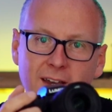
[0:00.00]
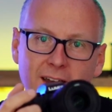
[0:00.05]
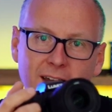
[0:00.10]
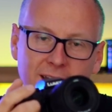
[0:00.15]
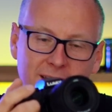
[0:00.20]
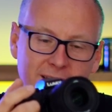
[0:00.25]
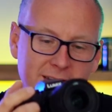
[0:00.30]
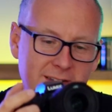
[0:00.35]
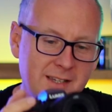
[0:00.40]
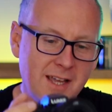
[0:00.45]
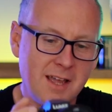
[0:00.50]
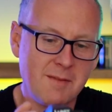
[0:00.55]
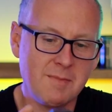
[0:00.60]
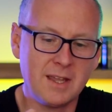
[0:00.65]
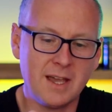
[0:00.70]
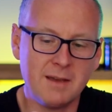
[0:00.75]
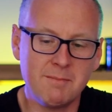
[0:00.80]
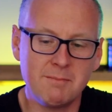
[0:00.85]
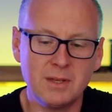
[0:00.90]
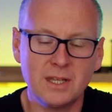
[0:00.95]
at the same
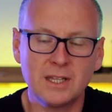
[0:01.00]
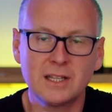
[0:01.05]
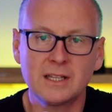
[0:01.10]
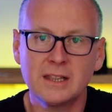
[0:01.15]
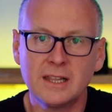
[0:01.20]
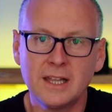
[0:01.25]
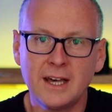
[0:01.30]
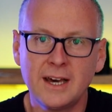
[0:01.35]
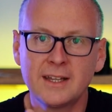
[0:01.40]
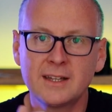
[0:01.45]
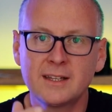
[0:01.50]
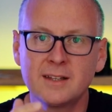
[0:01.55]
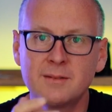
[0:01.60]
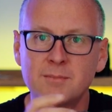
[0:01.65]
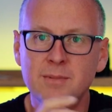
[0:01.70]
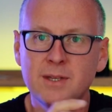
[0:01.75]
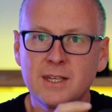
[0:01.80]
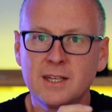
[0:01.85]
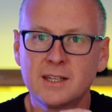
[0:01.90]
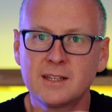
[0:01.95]
time being light and
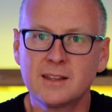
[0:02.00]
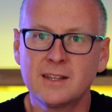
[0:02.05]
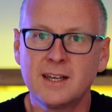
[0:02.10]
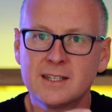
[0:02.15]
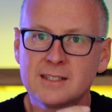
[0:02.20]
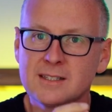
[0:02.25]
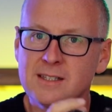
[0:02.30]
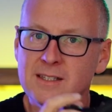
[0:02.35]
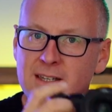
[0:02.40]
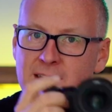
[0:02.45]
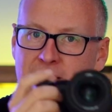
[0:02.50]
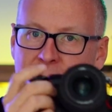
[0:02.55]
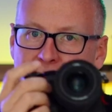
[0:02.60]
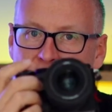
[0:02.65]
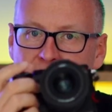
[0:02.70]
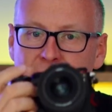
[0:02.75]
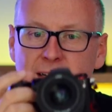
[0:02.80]
being nicely